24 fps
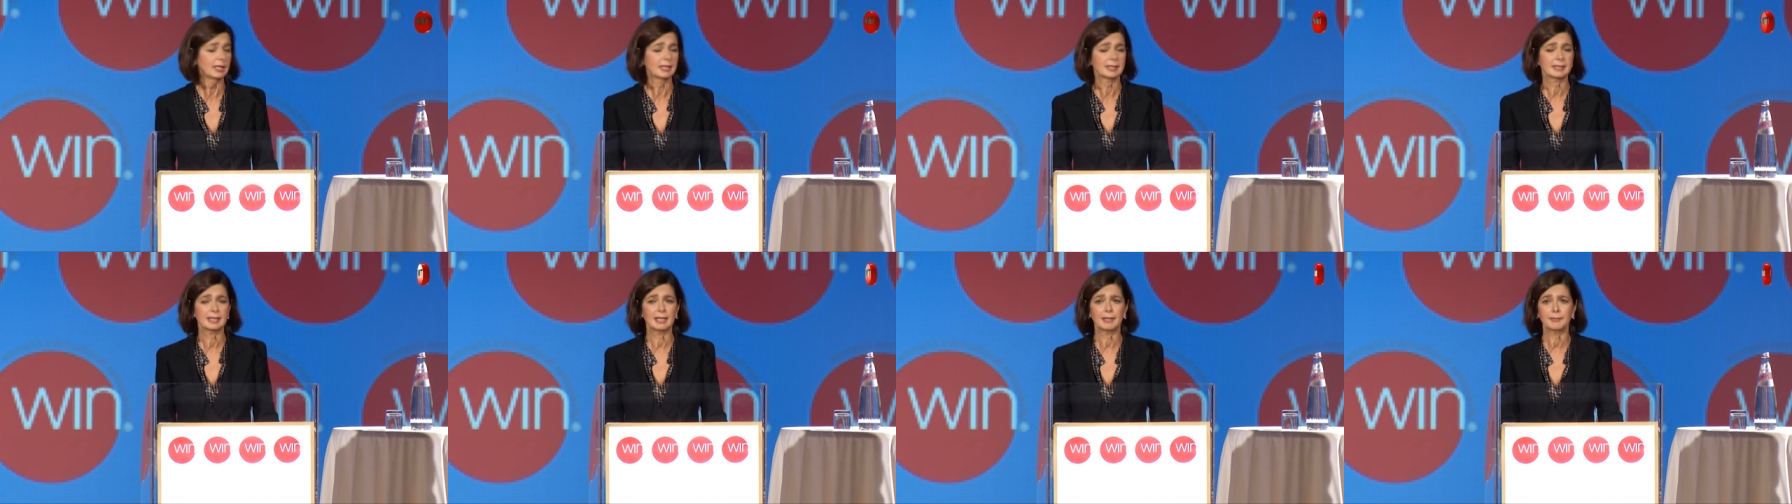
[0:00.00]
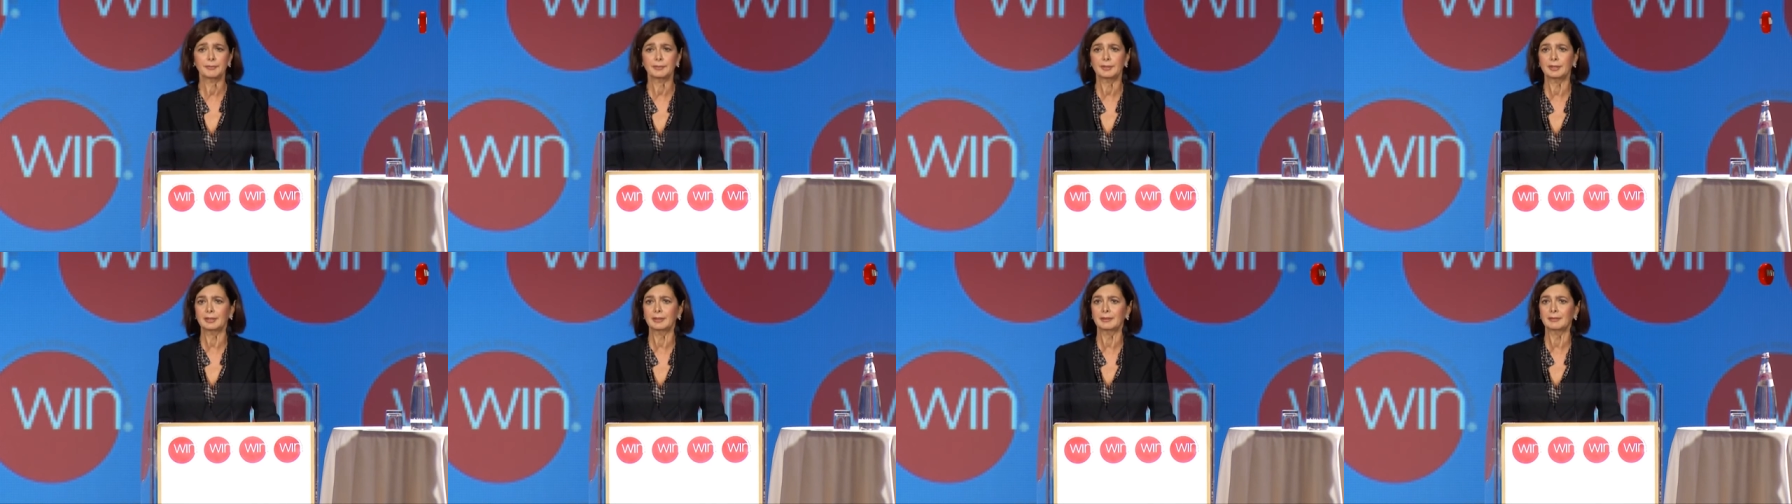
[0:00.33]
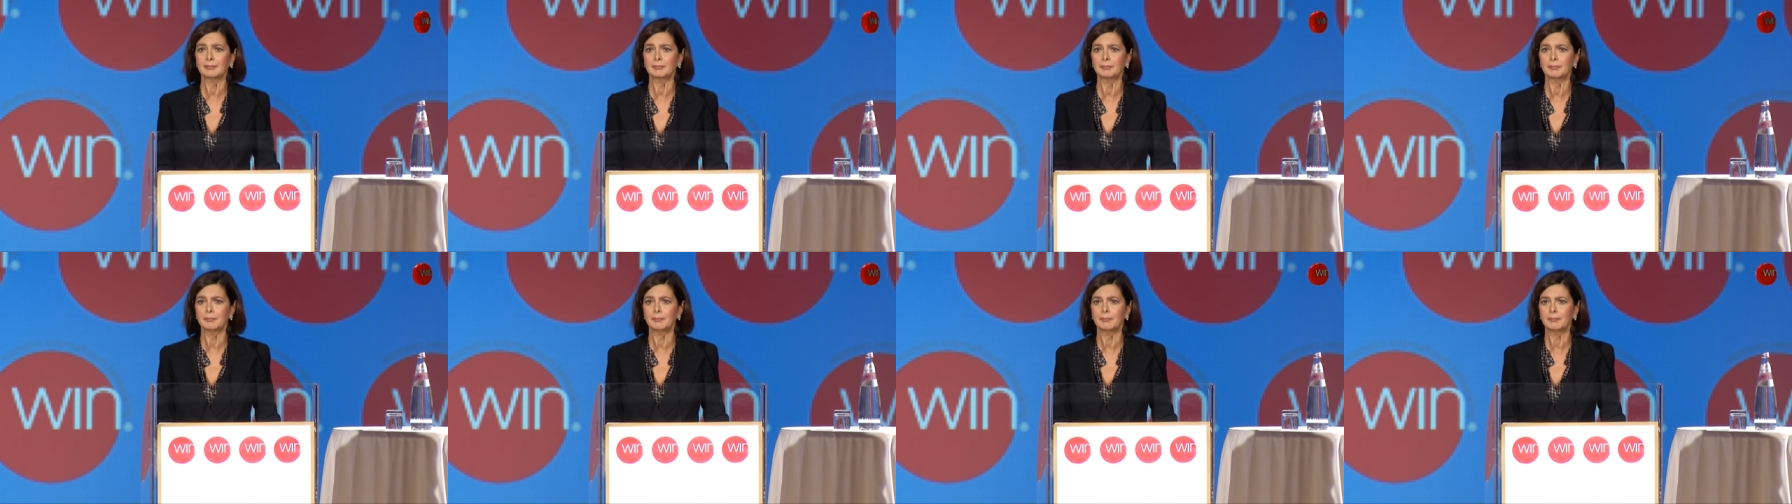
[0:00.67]

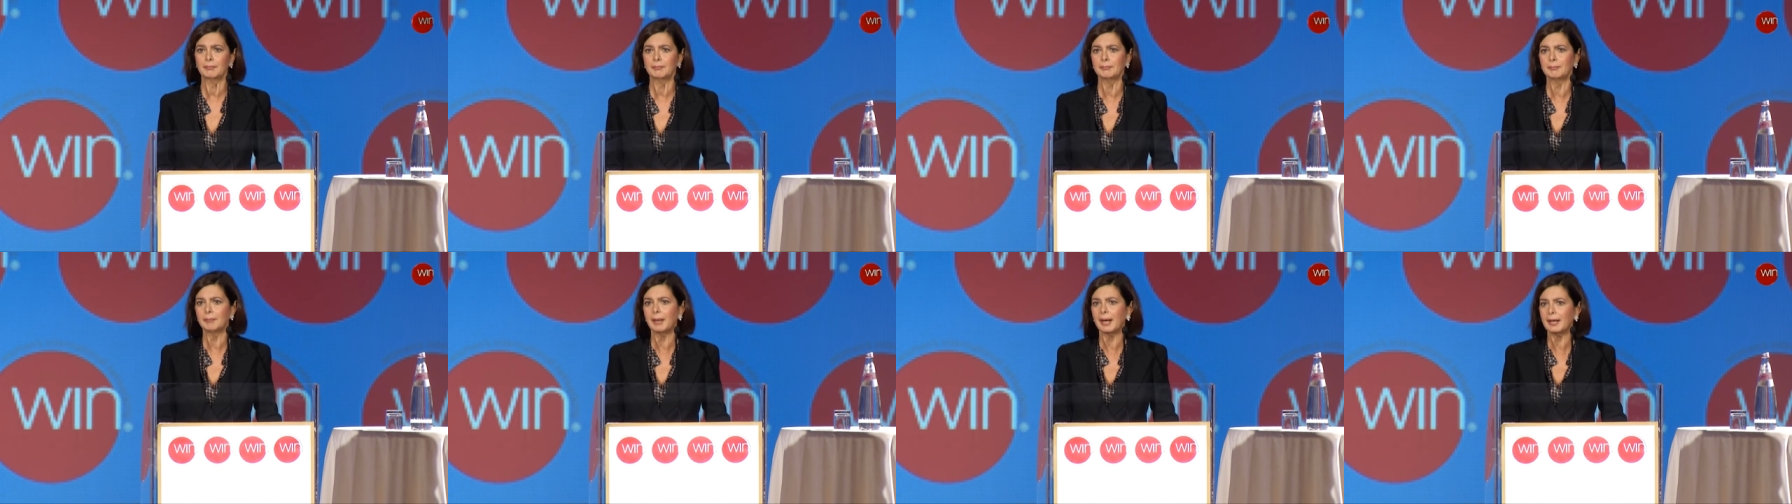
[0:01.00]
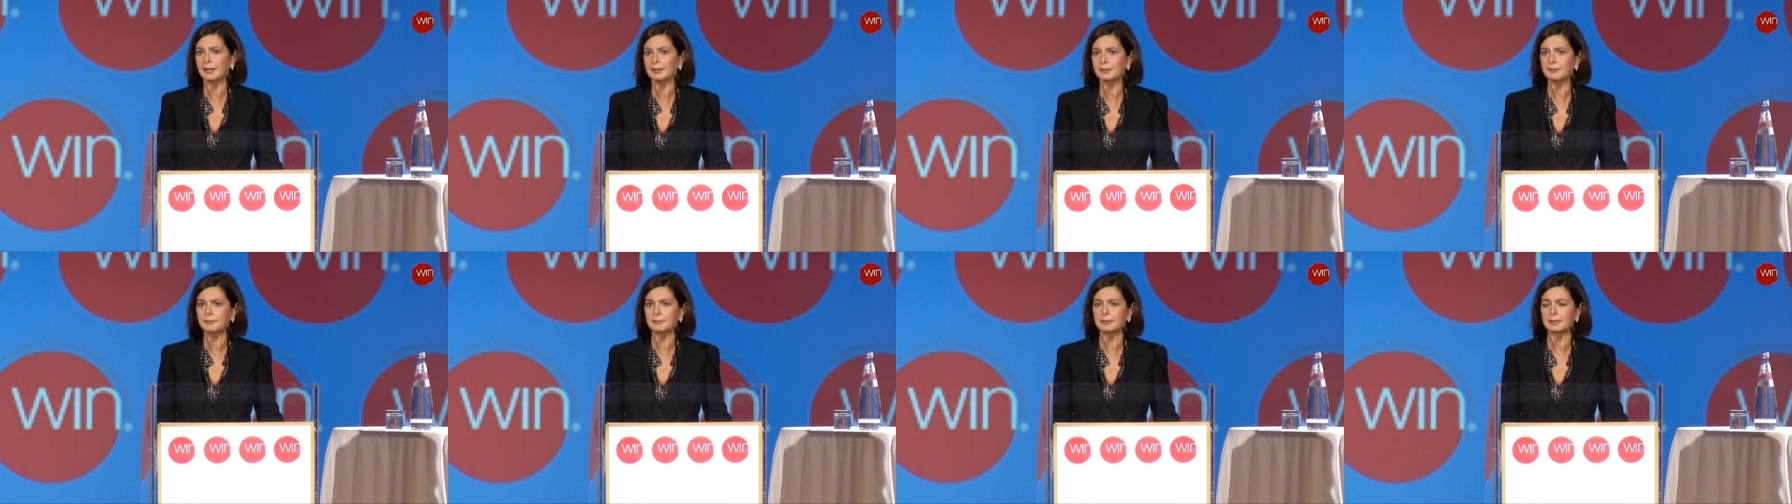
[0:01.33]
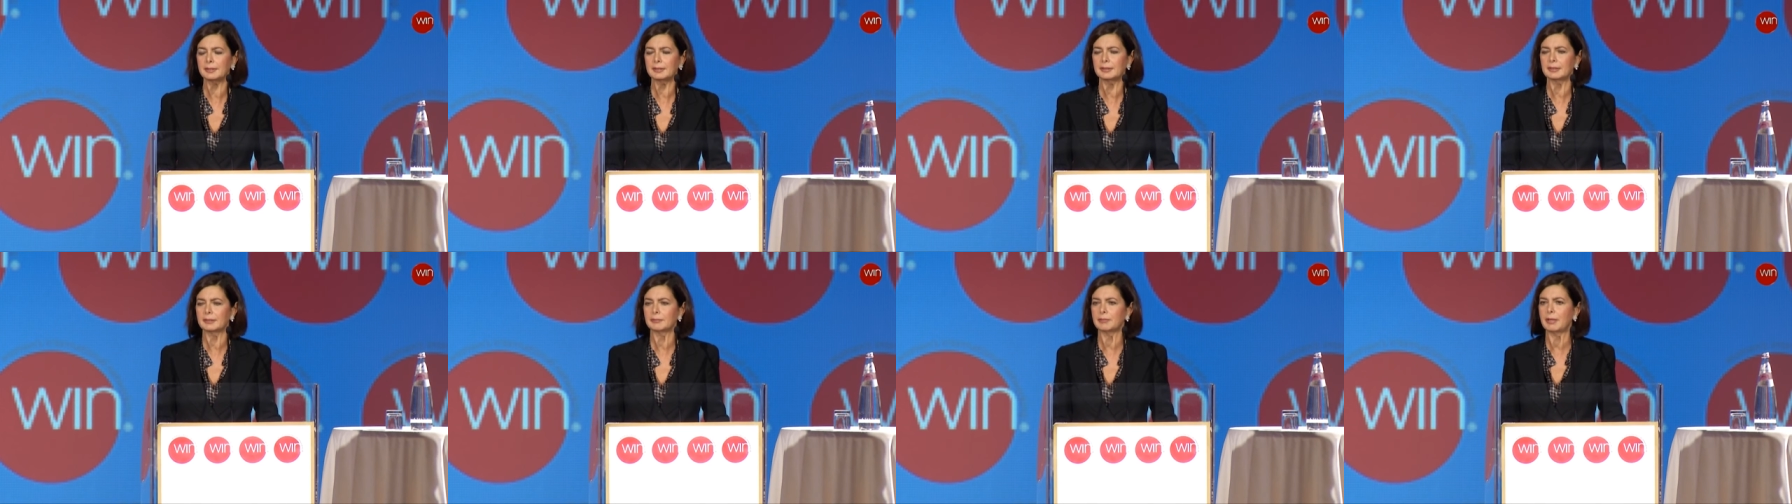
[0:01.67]
something bad
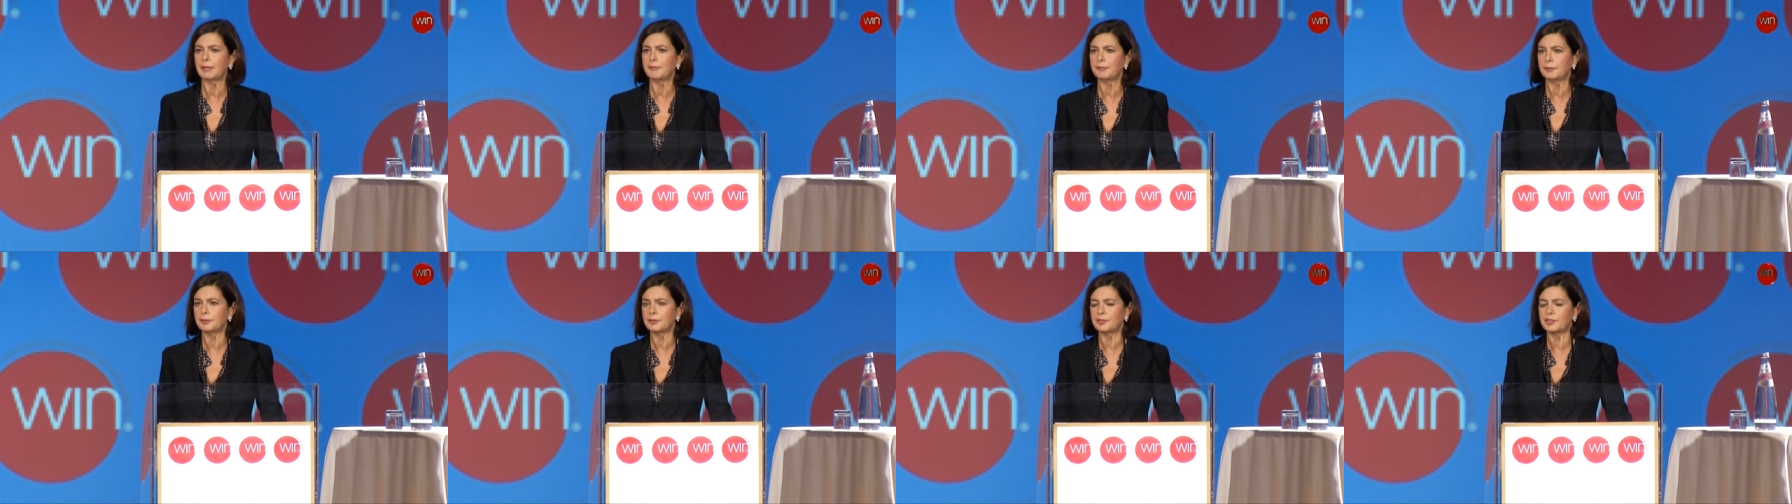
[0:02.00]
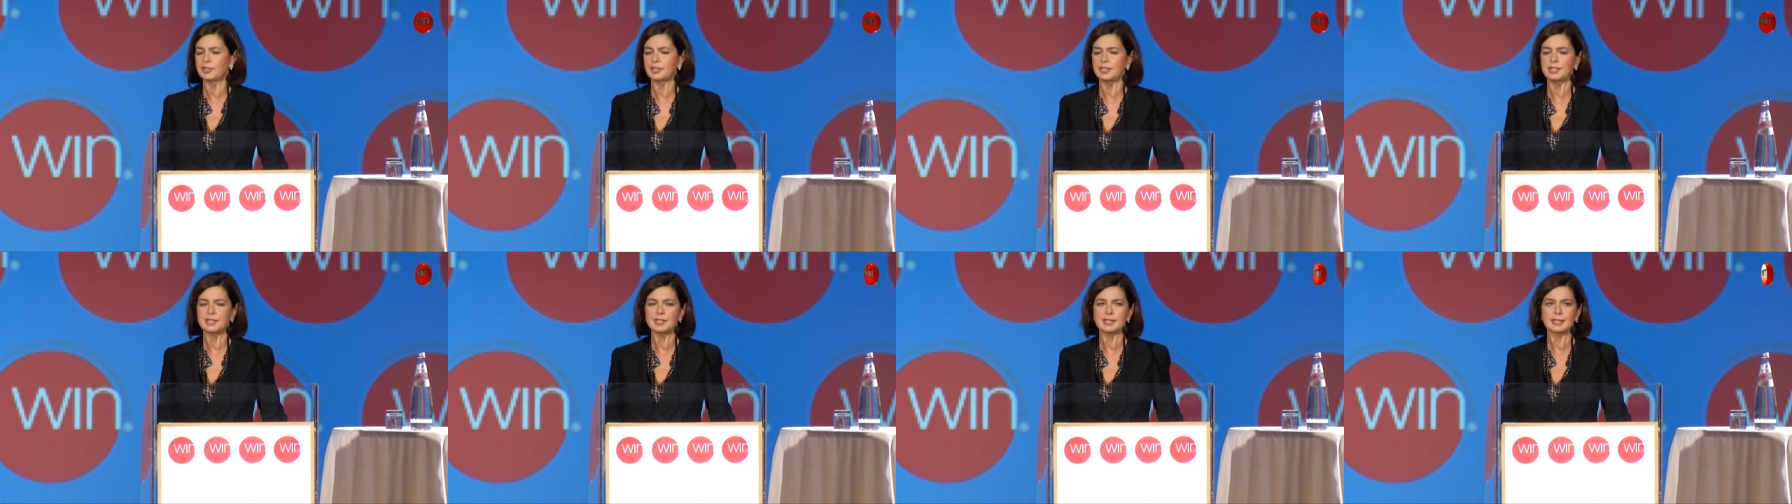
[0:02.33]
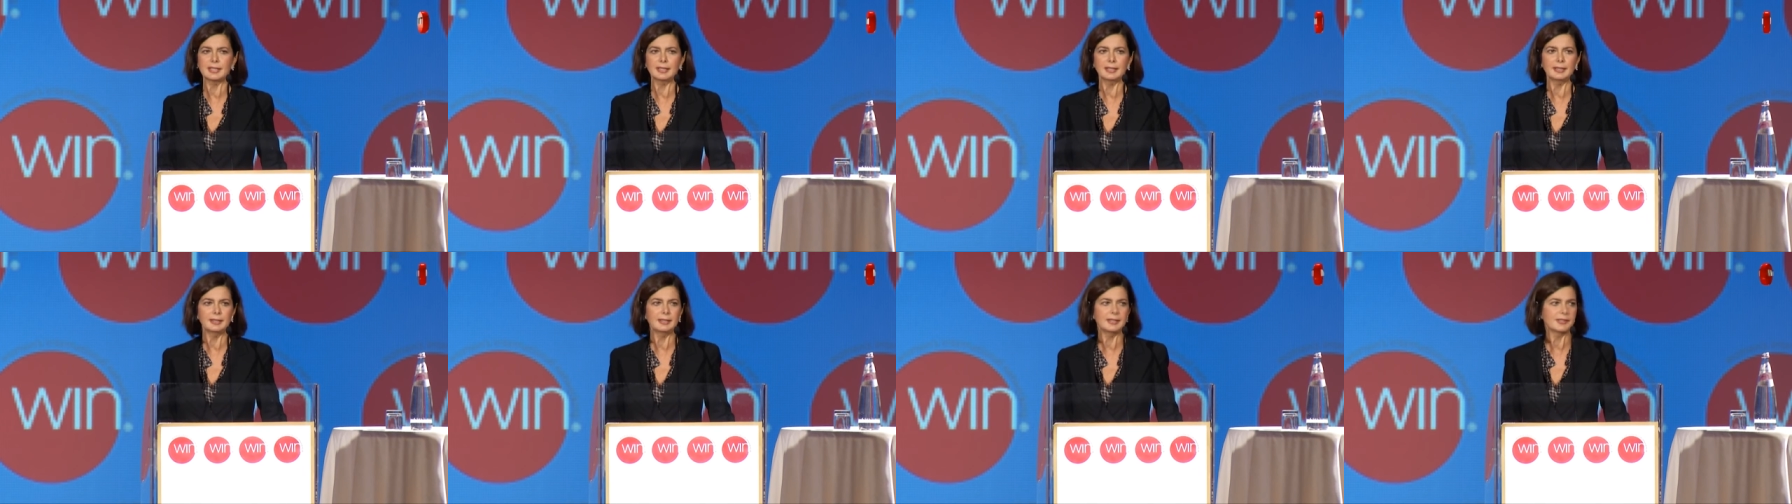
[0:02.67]
with the refugees
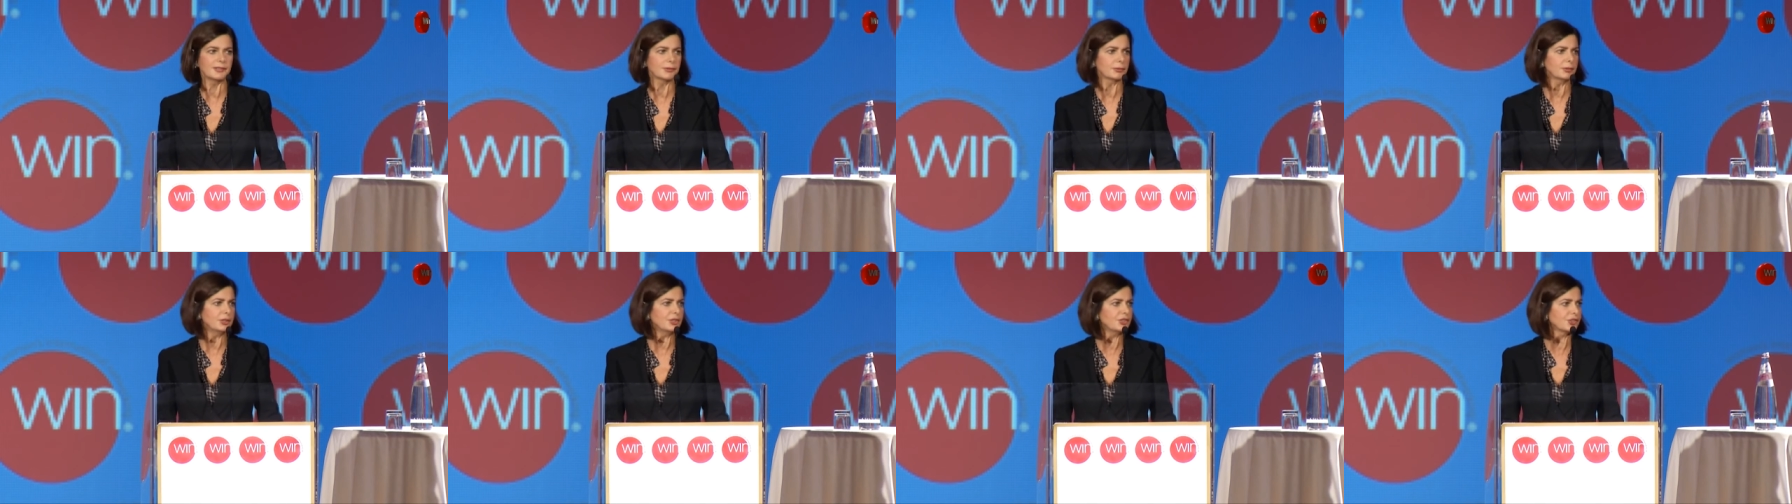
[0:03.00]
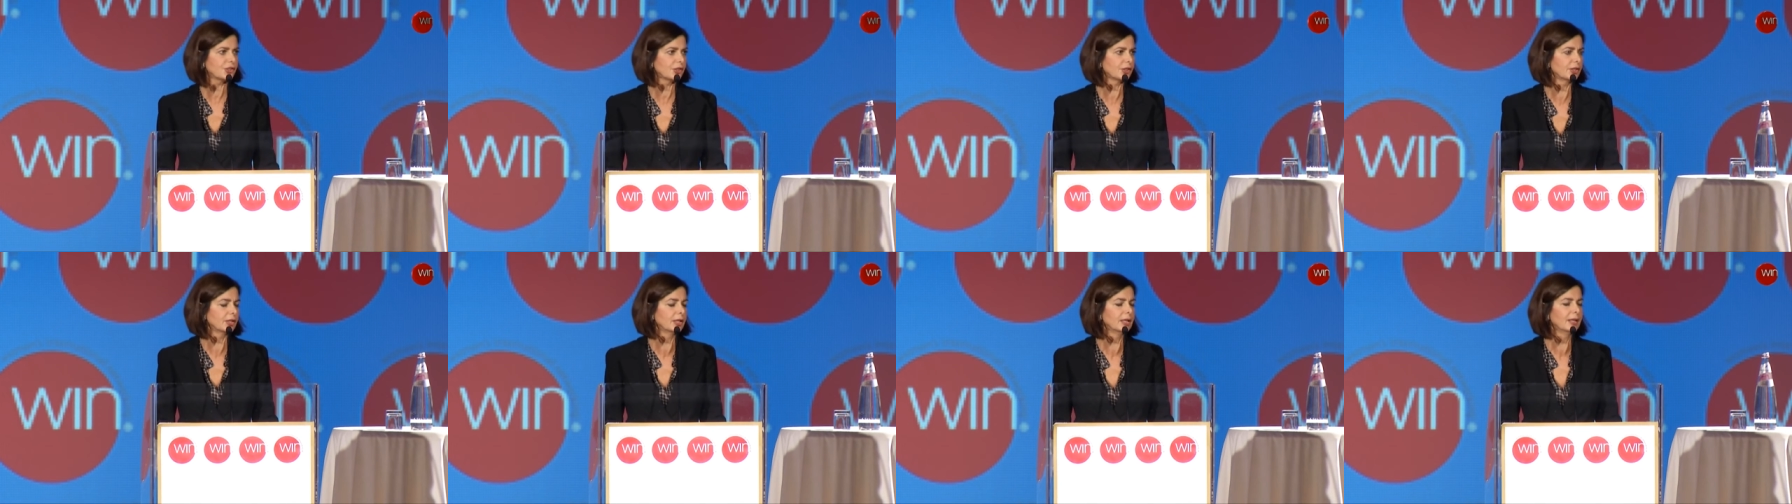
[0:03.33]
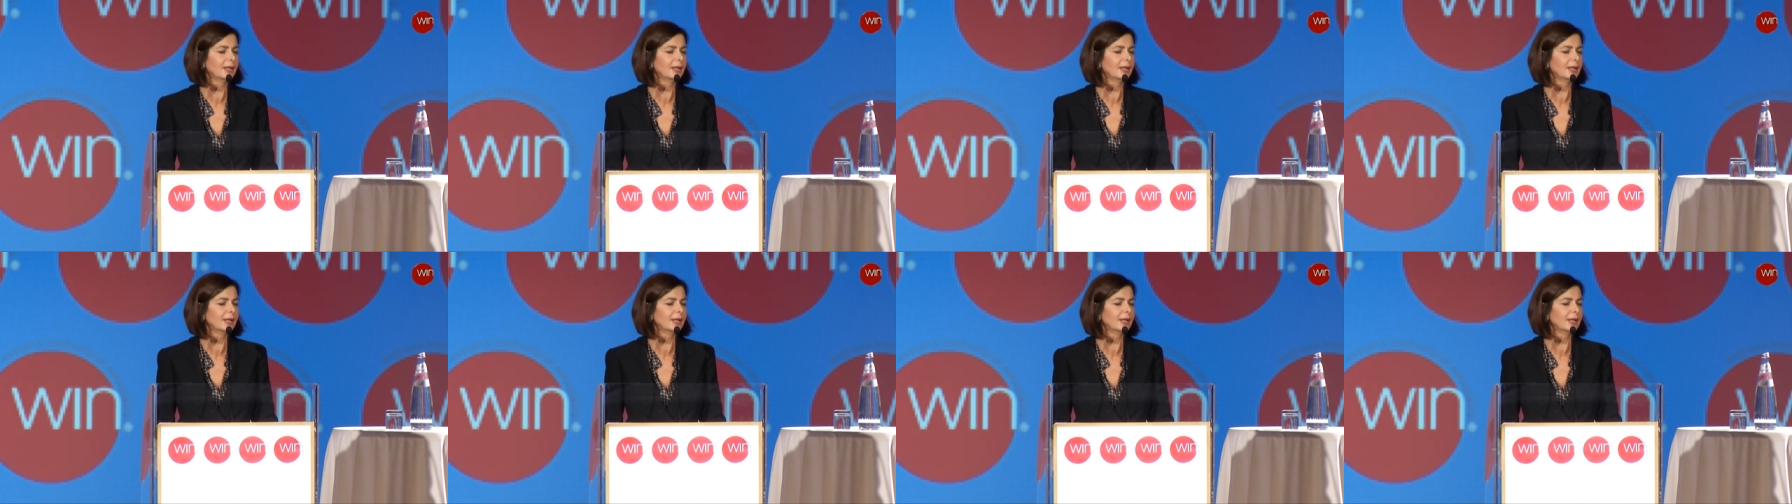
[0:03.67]
in his region.